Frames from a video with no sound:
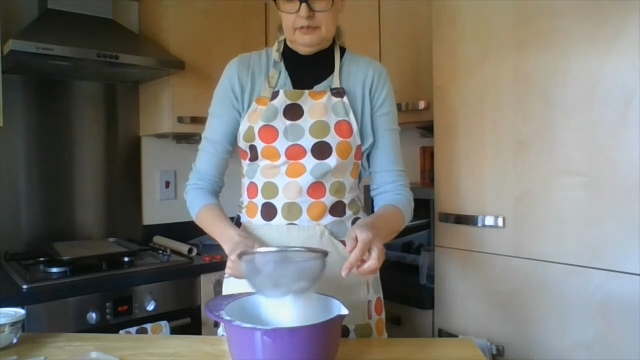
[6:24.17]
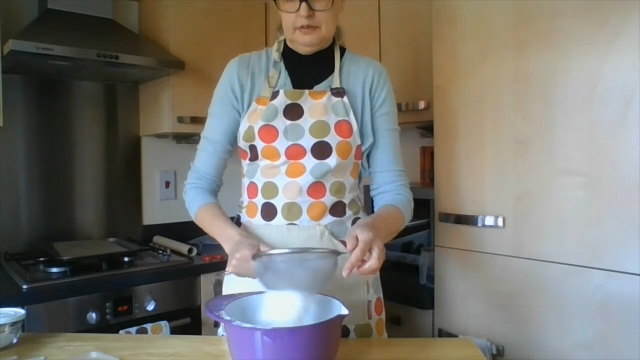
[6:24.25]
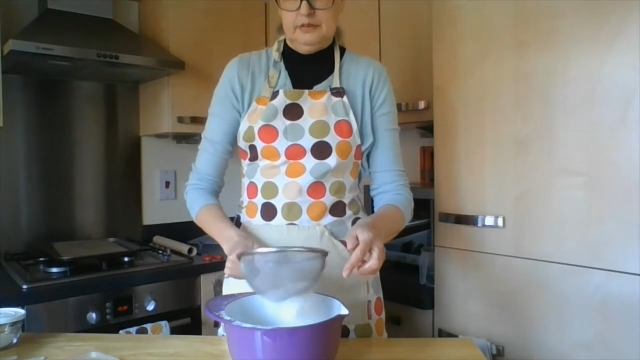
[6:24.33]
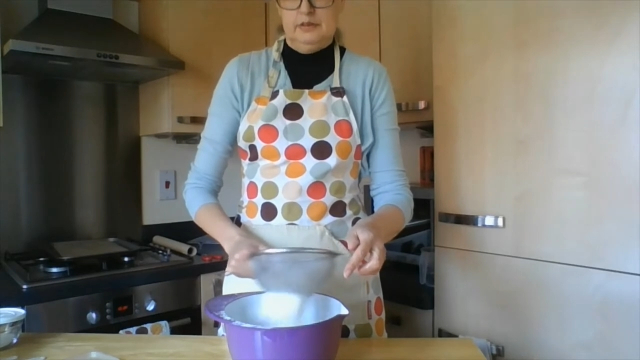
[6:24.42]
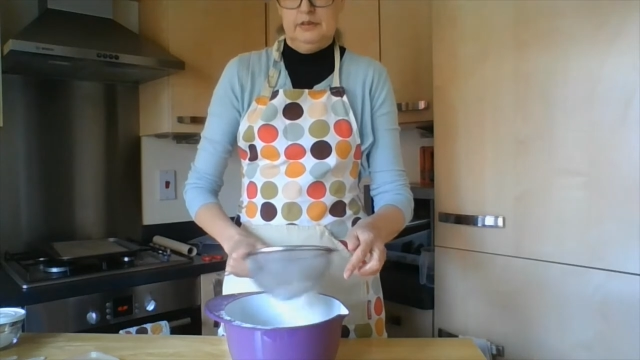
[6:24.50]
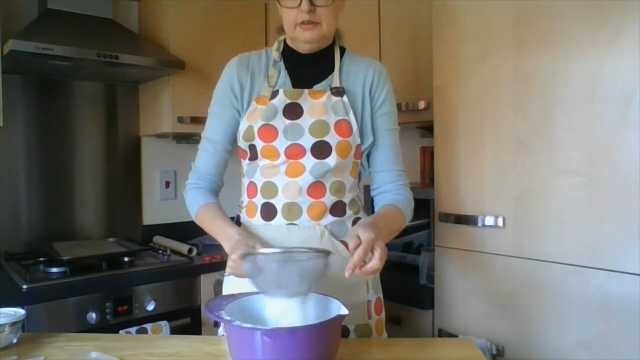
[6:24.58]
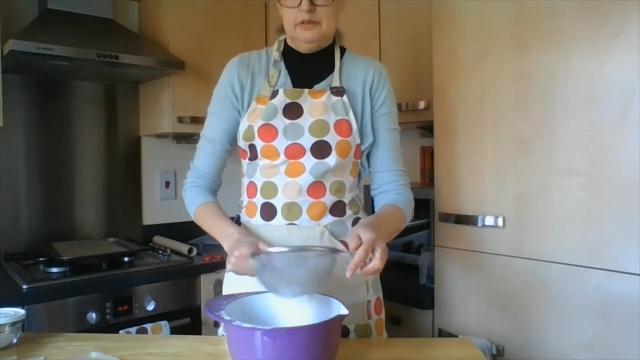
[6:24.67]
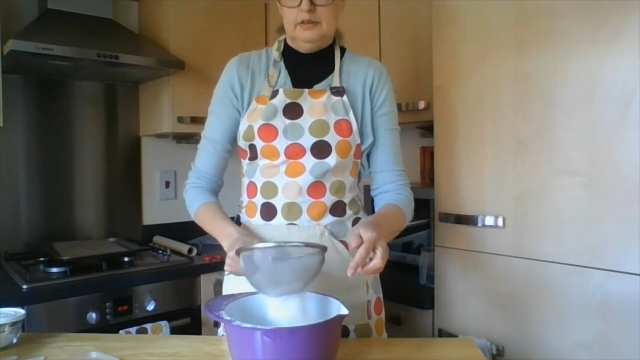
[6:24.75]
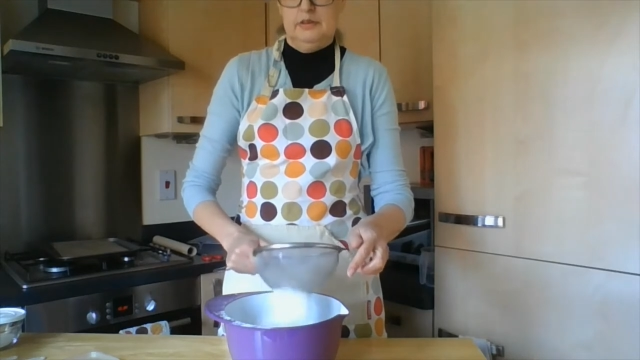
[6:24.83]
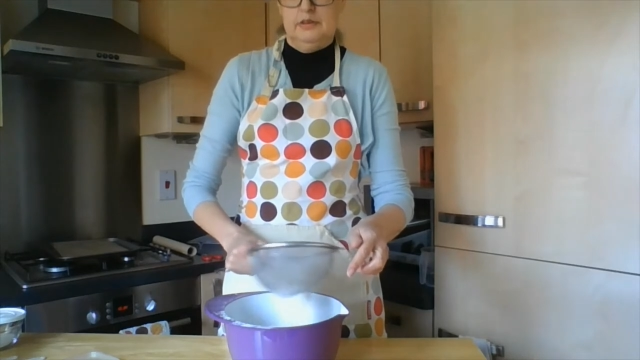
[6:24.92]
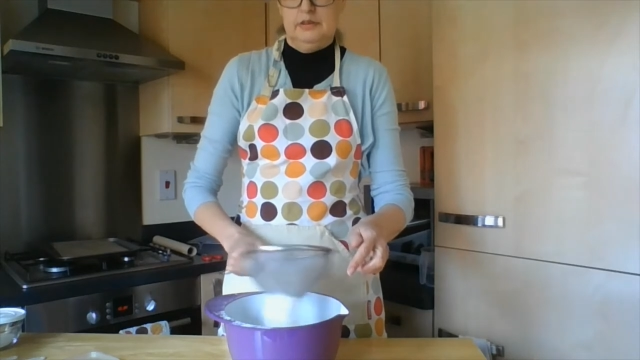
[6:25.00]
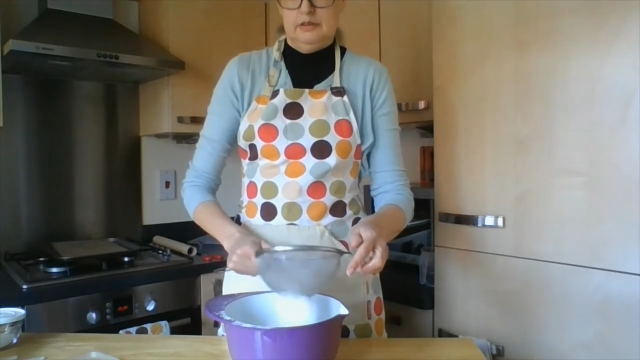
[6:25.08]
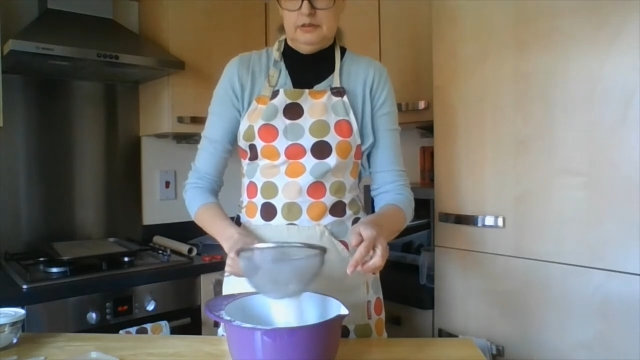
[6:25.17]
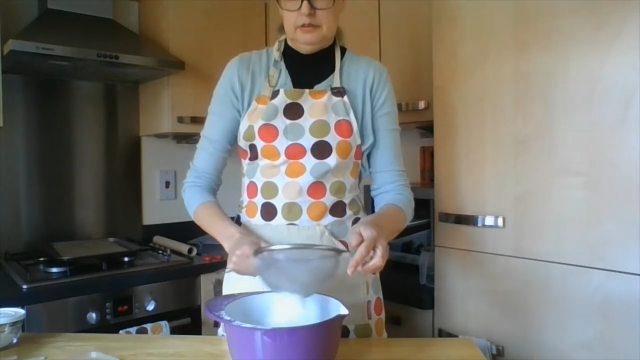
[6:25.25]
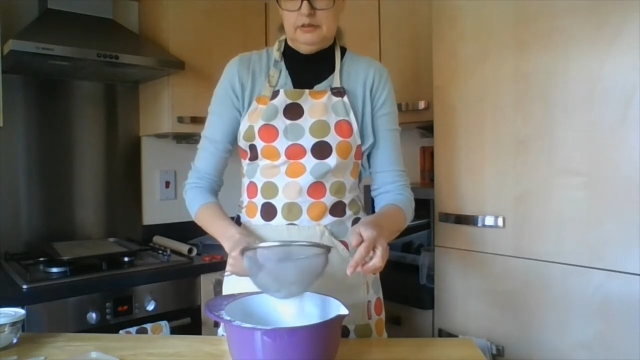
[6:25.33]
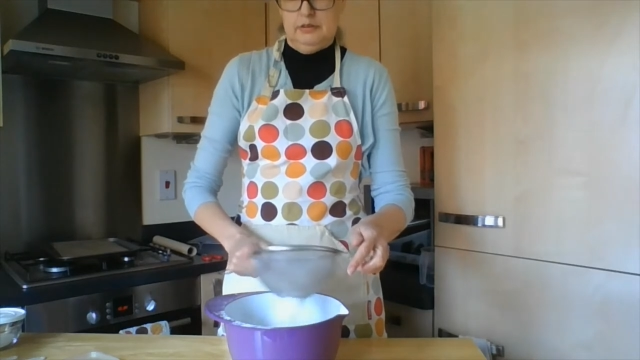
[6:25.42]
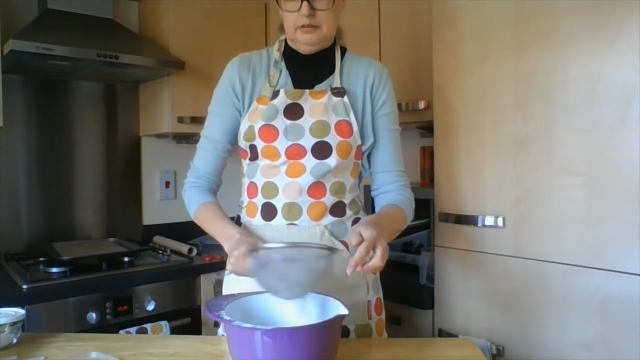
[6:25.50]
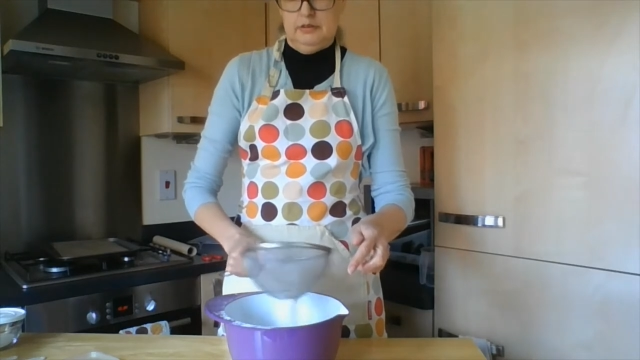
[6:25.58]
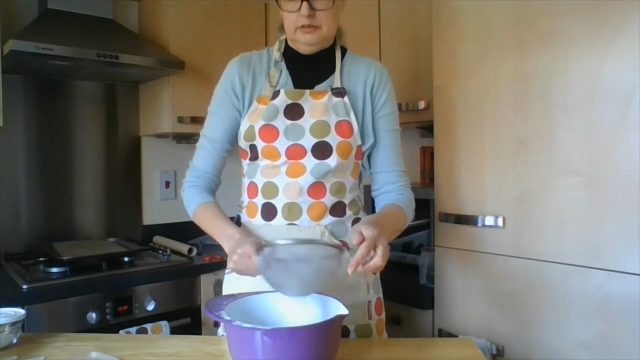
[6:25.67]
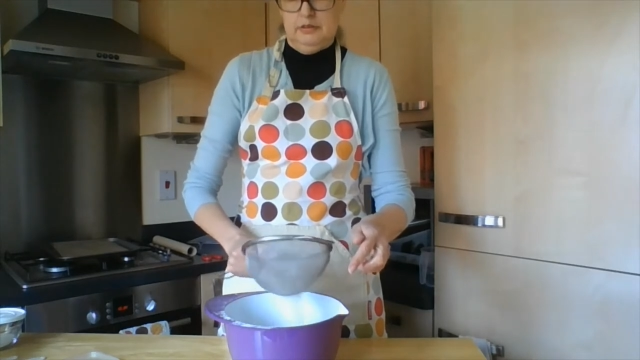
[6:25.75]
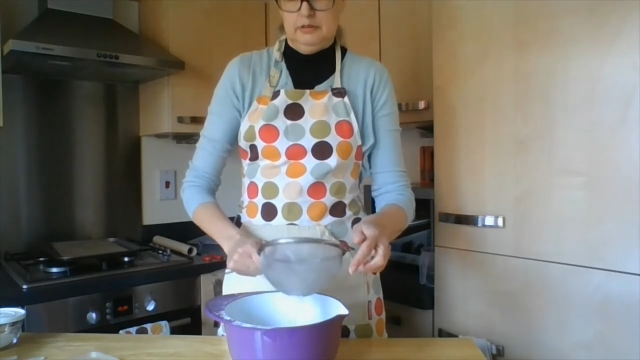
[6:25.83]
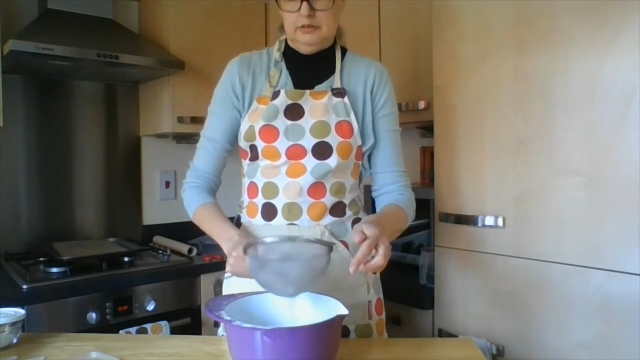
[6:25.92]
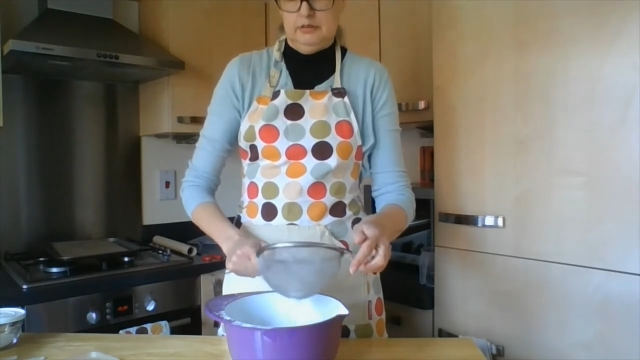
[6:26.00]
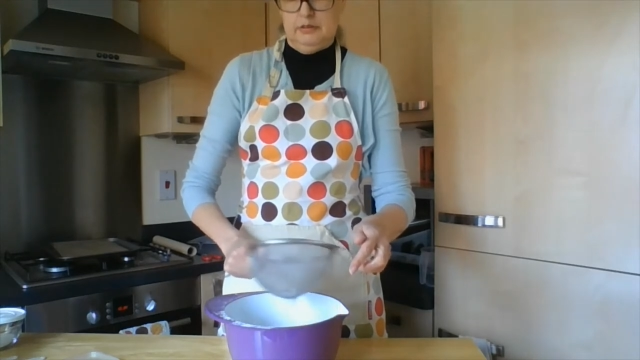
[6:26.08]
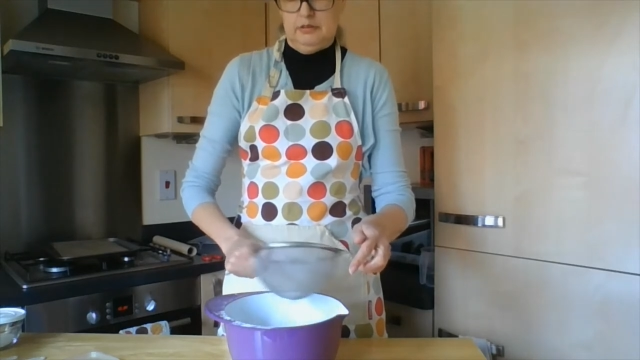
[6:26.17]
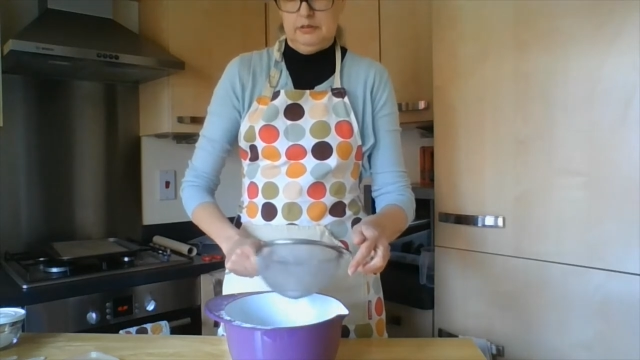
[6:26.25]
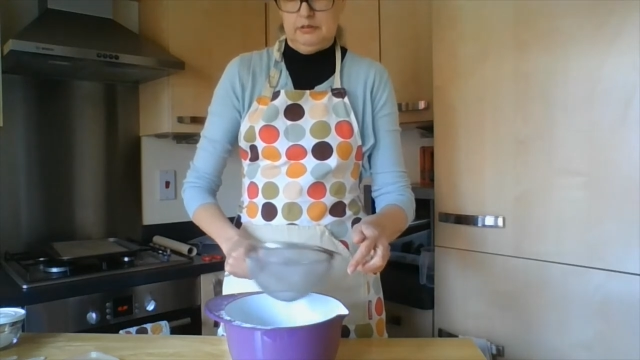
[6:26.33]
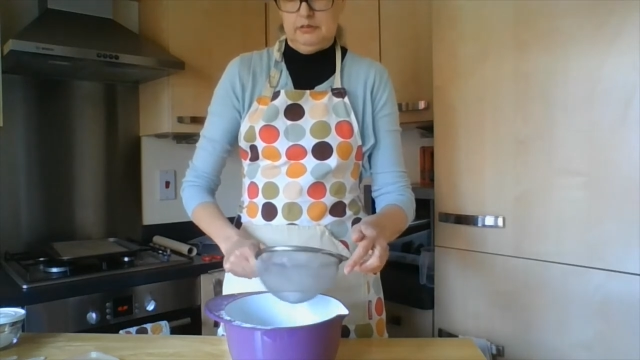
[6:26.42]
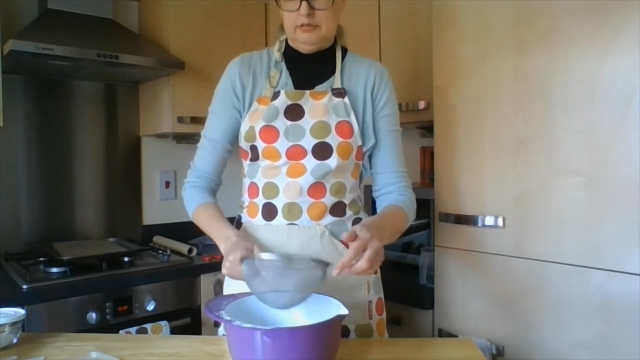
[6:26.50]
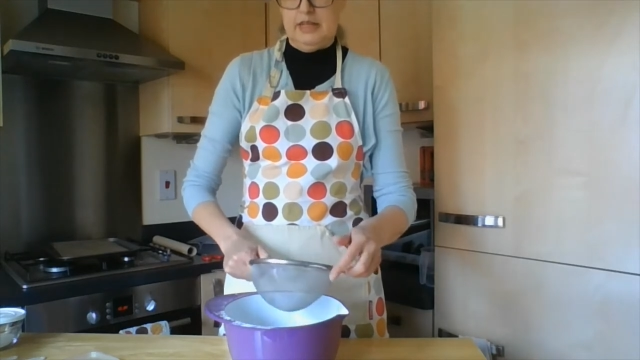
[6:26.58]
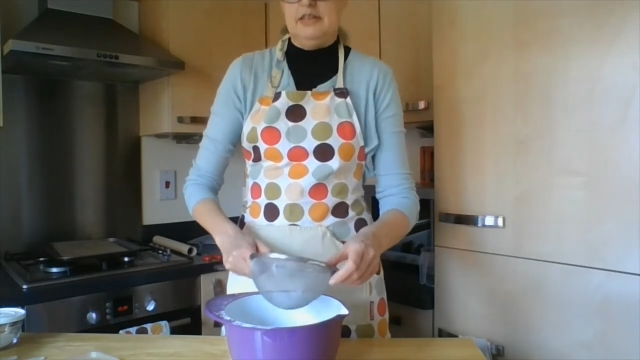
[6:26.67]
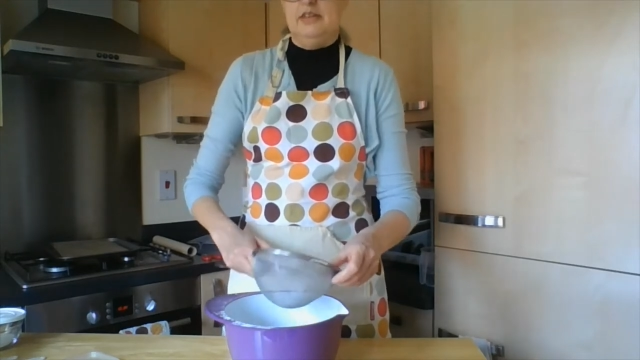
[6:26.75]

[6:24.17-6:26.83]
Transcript: Nobody speaks.